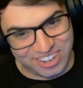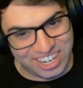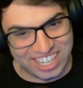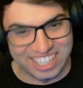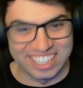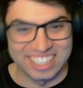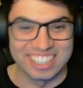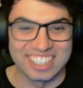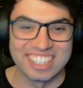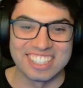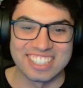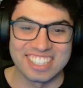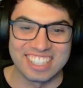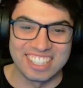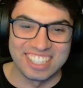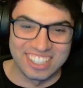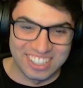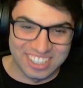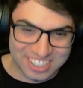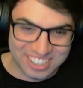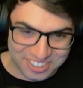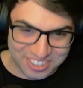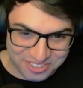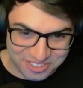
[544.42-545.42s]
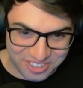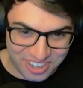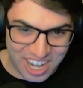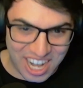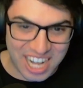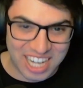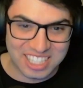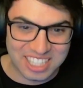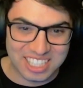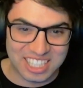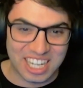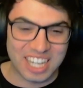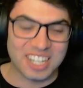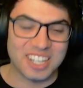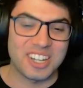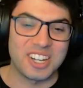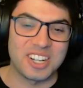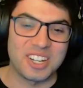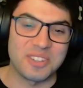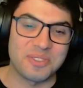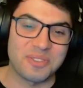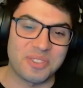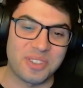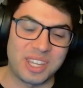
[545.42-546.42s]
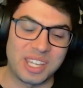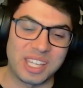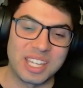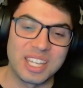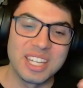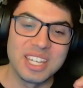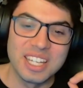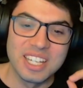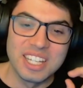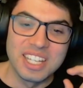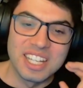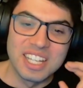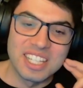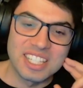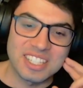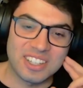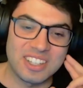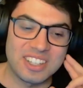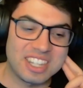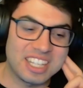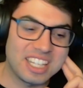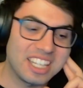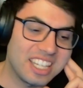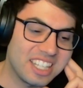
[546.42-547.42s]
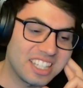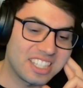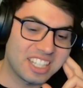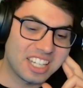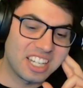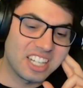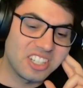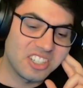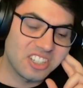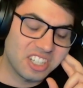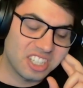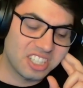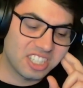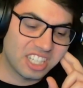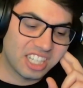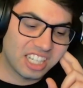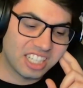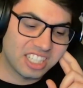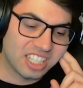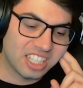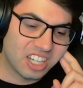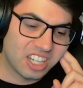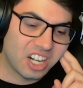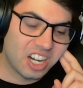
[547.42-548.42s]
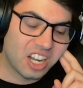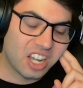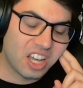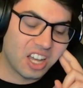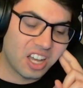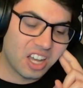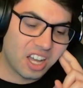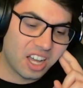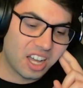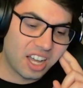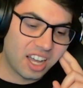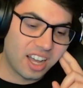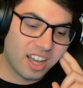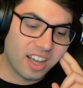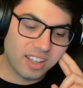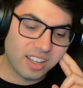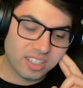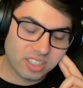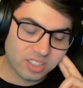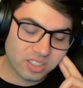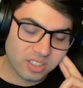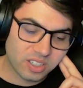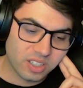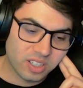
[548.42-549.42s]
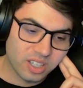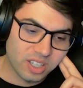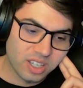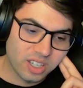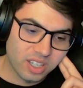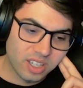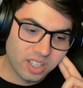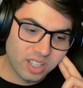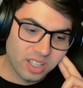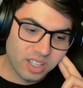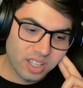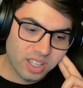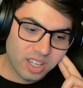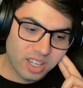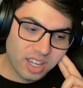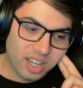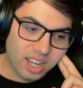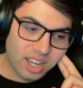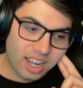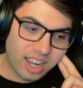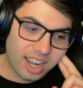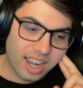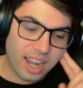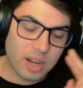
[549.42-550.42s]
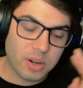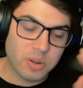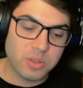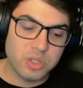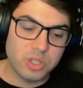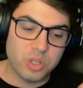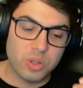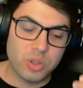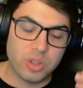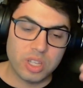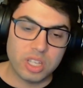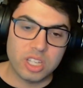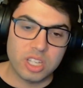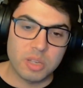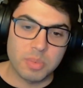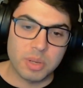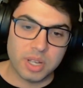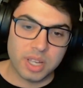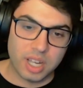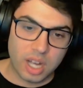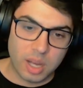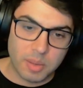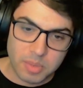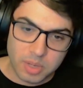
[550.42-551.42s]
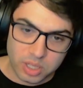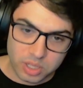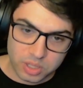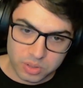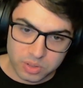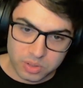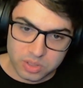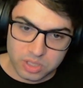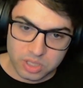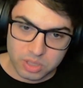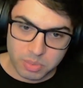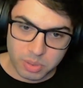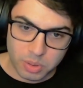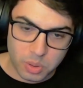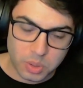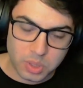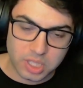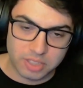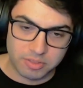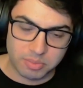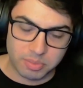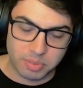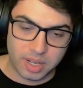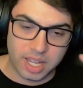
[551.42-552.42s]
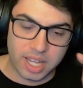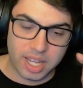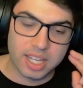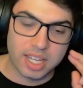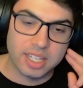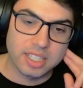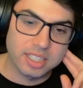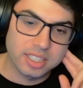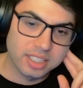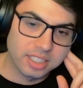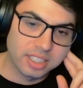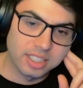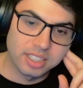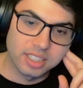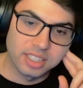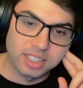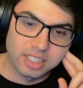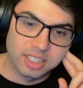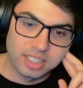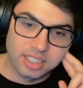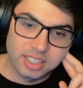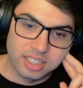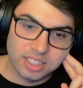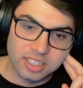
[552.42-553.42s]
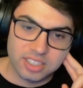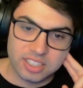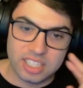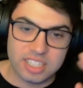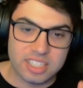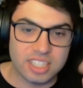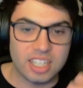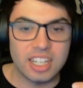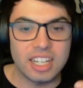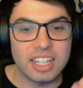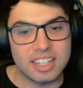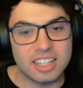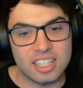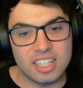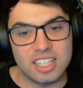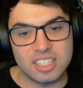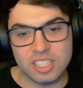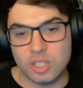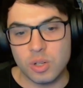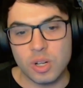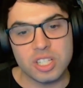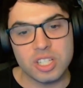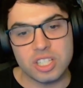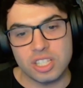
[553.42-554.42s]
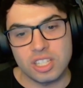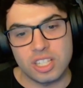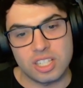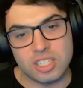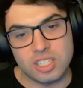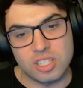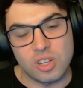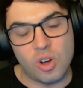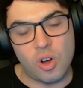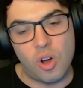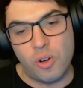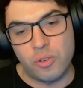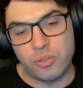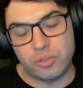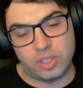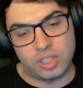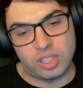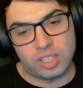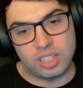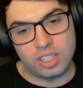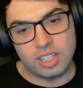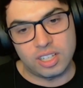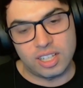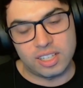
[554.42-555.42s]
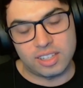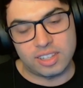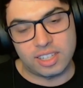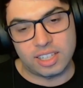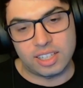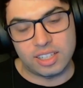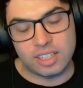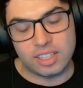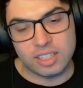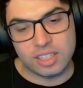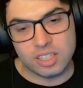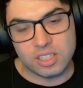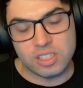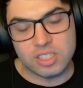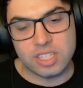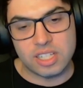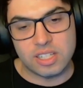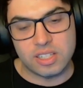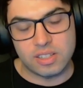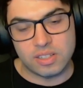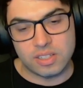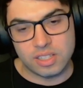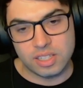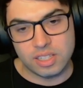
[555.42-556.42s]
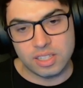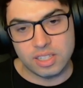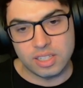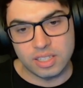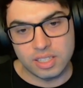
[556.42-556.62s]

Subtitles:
reels and lots of frags and that kind of thing. So I think it's interesting to kind of ask, how do you think you become a good supportive player? Because it's a question that's not often, I think, considered.